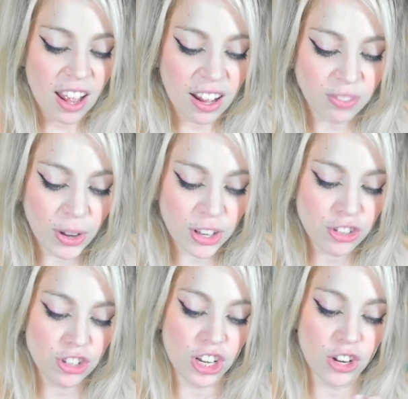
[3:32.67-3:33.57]
when
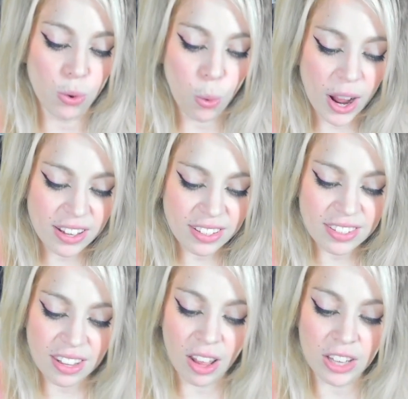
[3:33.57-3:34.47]
she
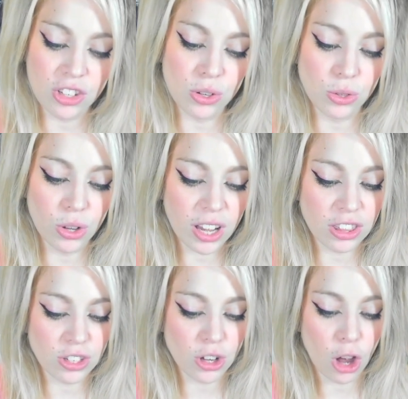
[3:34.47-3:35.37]
quests, lets you look at
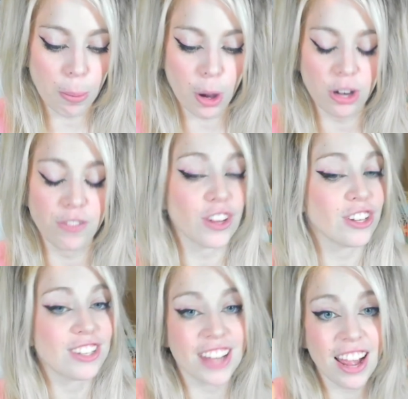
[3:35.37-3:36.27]
the top card of your
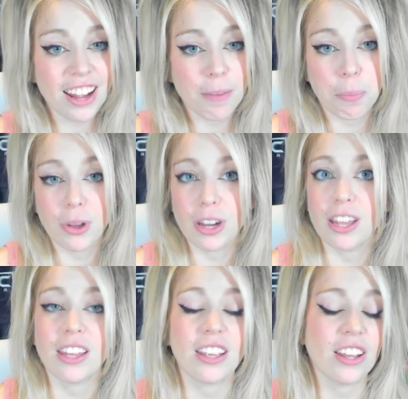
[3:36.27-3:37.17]
deck, putting
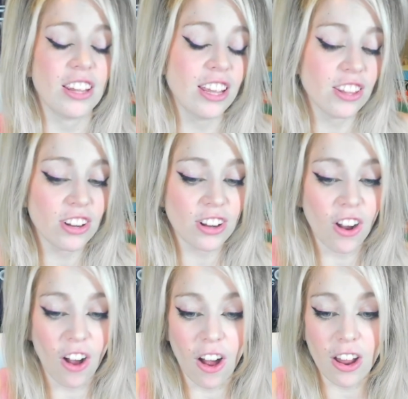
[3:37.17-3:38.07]
it either
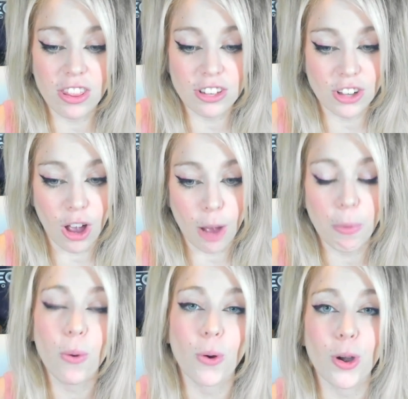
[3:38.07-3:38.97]
on the top
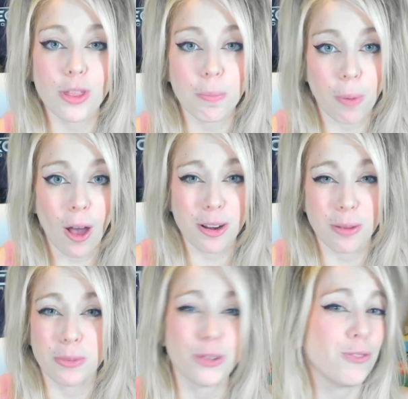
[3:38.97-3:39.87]
or the
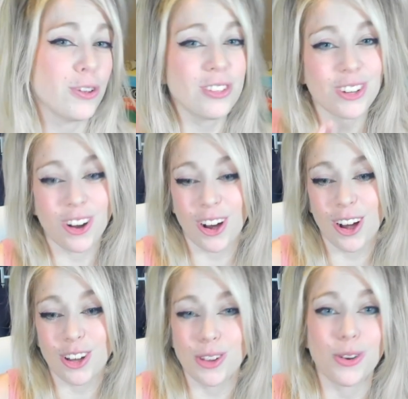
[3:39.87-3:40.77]
bottom. So if it's a
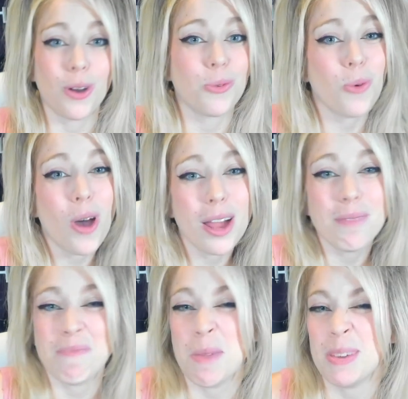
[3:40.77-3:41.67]
card you don't want,
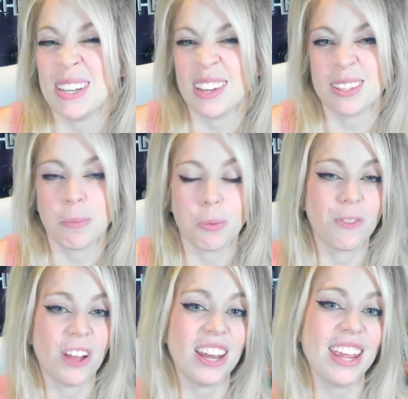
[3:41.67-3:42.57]
maybe it doesn't
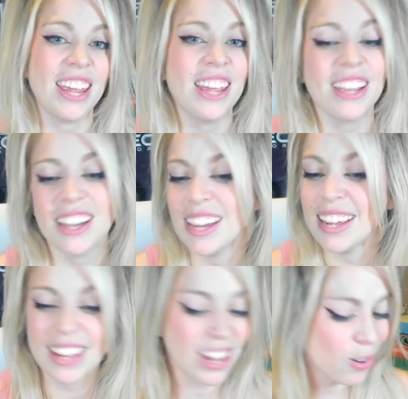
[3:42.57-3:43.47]
provide ink,
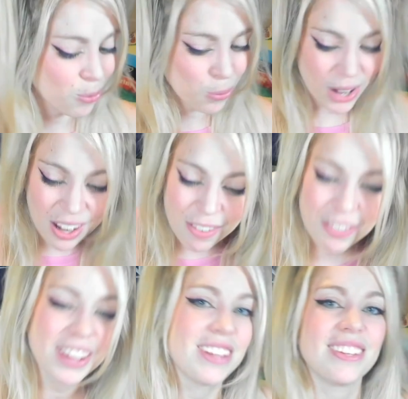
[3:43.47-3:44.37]
get rid of
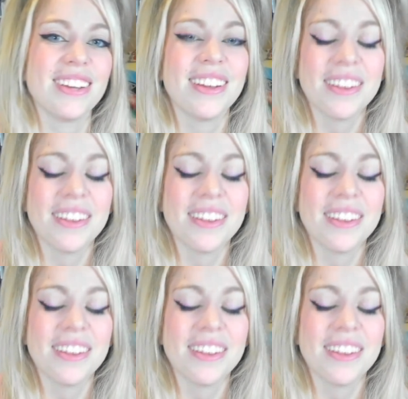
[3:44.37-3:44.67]
it.